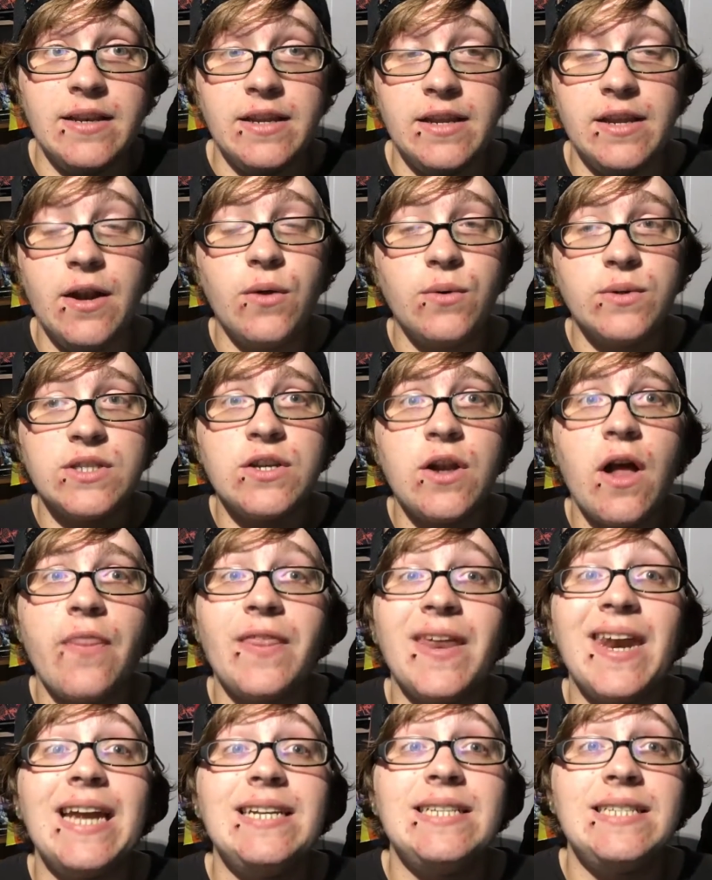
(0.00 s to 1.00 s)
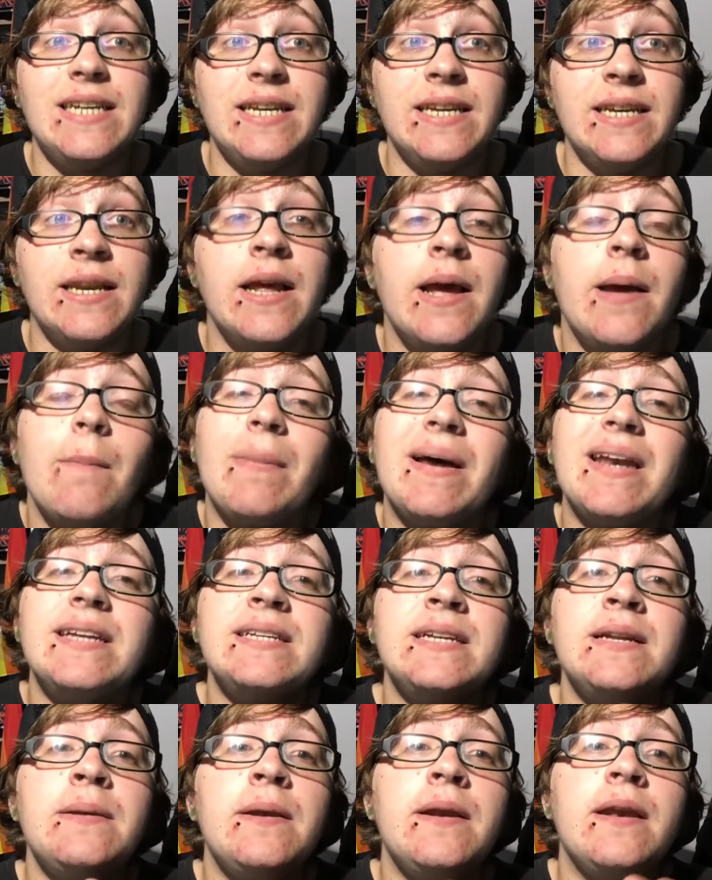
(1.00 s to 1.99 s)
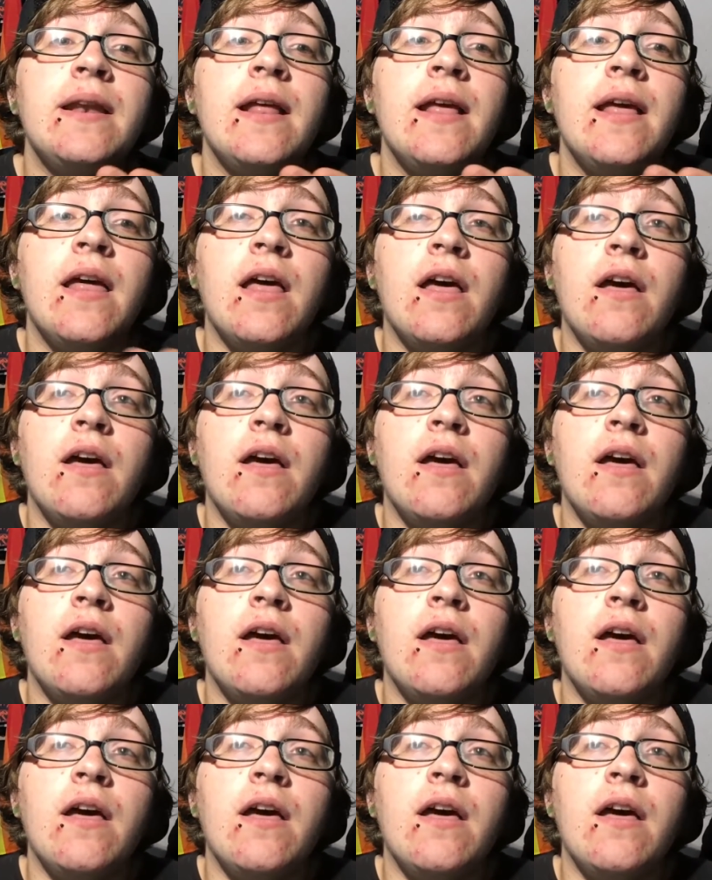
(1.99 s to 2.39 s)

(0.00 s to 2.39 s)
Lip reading: You know, it's not that I didn't, but I didn't